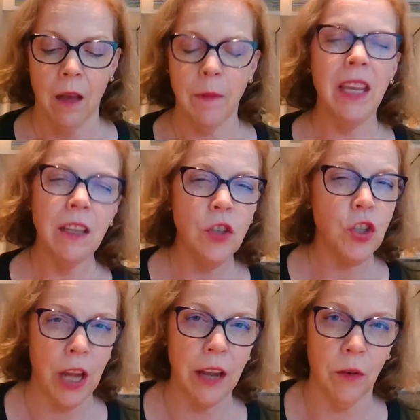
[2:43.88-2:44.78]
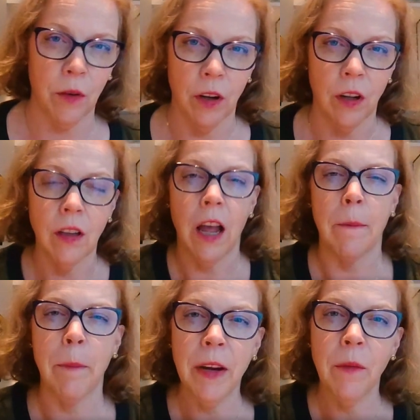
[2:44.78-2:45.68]
In general, a
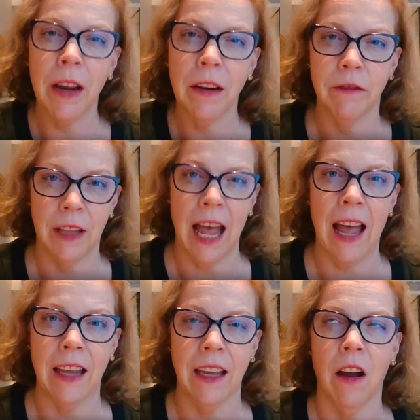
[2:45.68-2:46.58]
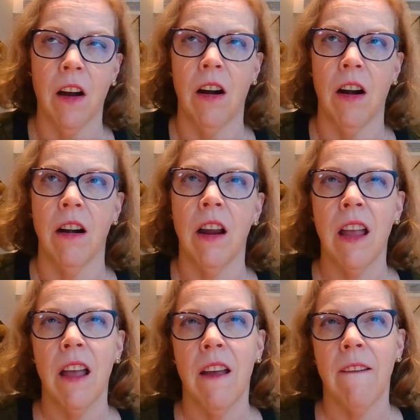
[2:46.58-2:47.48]
big red flag are
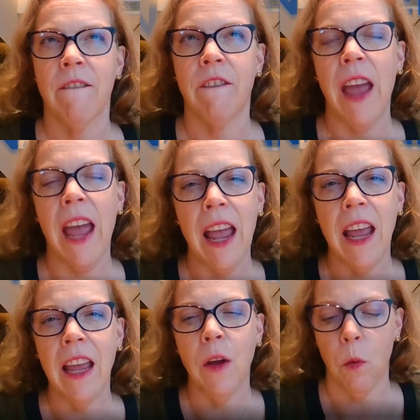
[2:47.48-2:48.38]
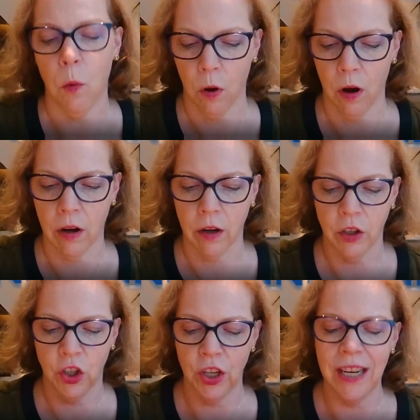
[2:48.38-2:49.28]
vague or
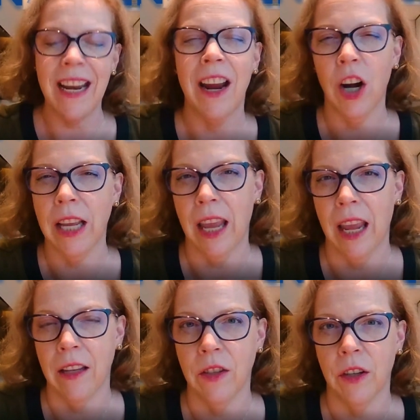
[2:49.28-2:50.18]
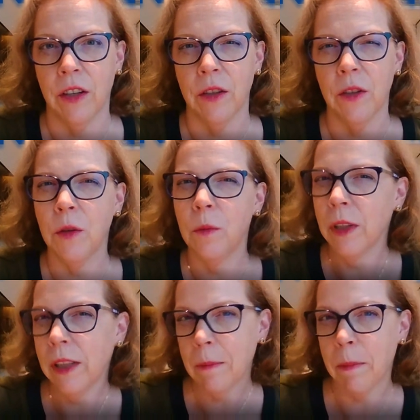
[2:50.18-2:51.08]
generic answers to
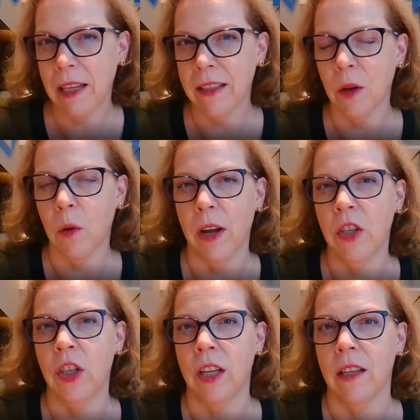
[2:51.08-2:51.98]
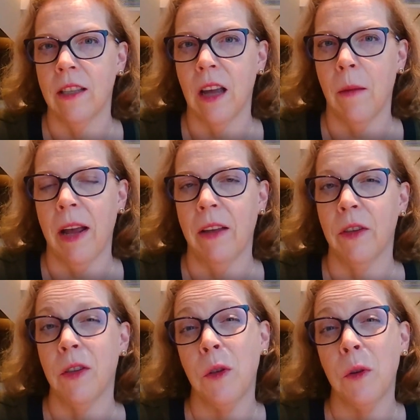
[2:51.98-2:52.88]
really basic questions about
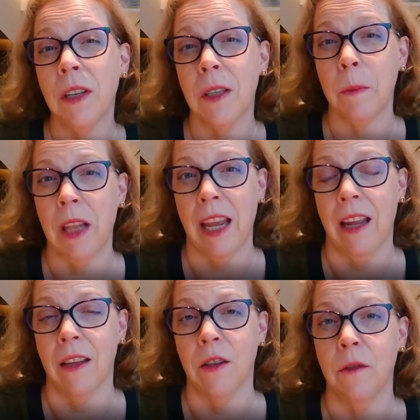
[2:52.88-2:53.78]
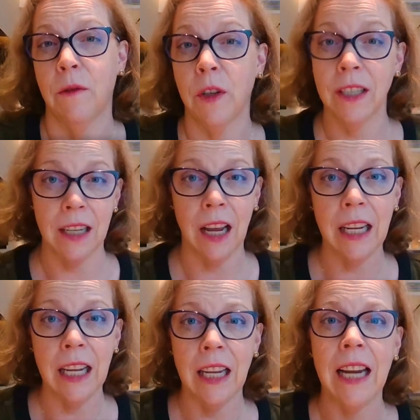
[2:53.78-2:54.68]
the student's plans for
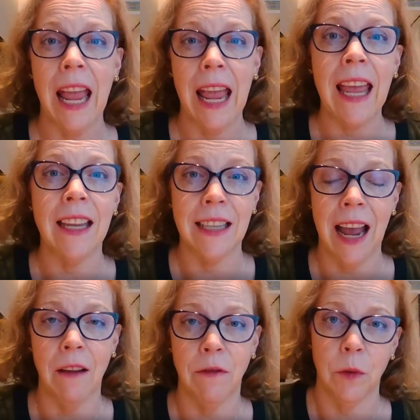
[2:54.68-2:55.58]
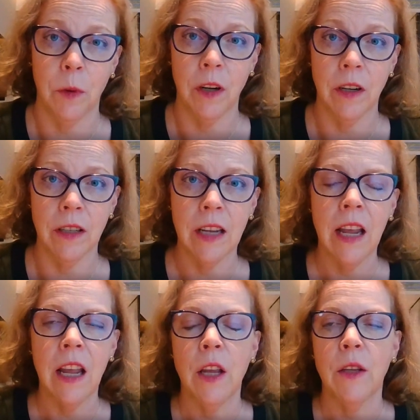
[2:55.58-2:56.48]
studying and afterwards.
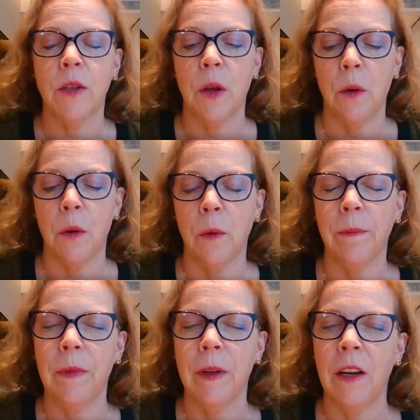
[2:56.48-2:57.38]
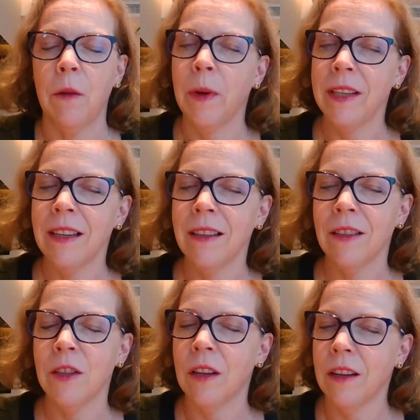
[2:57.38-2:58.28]
So, it
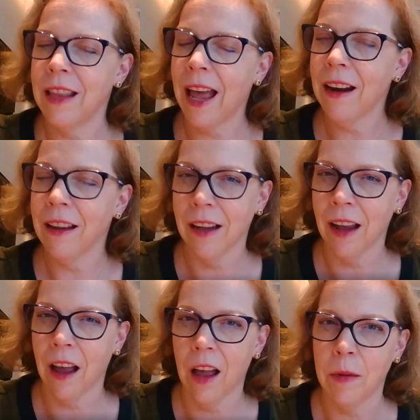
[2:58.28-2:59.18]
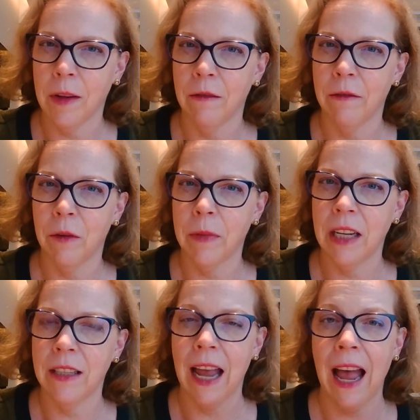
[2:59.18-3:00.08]
wasn't that uncommon for
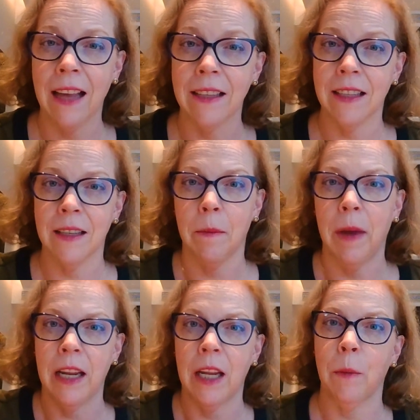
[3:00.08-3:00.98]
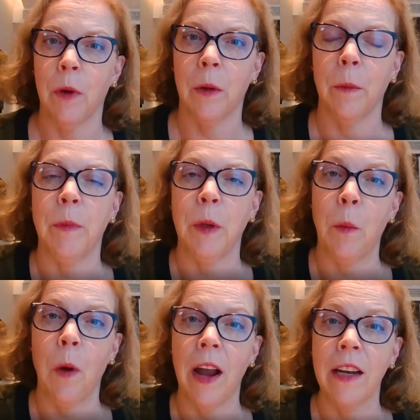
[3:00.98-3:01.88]
me to ask somebody, well,
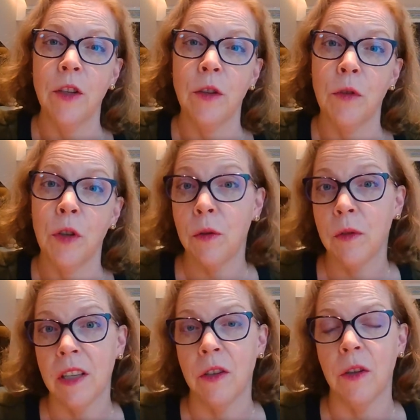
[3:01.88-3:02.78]
why did you choose this